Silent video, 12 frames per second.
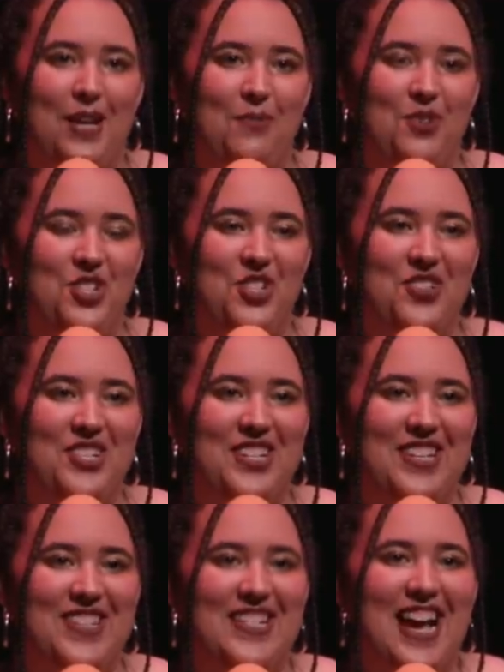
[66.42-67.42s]
black
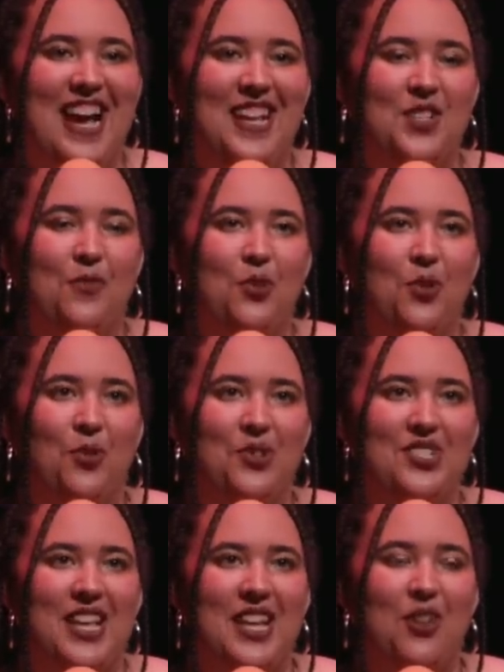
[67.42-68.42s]
producers and, of
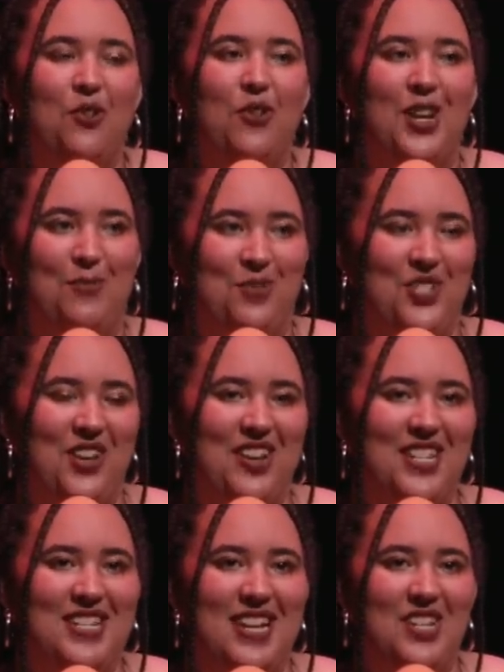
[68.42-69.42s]
course, an incredible
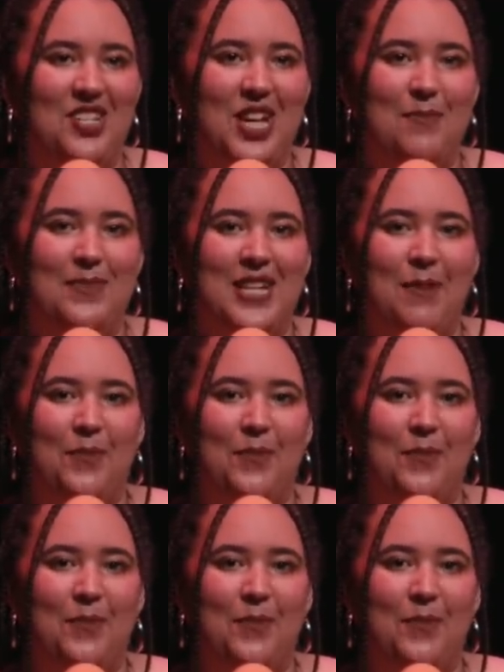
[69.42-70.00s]
director in Jeymes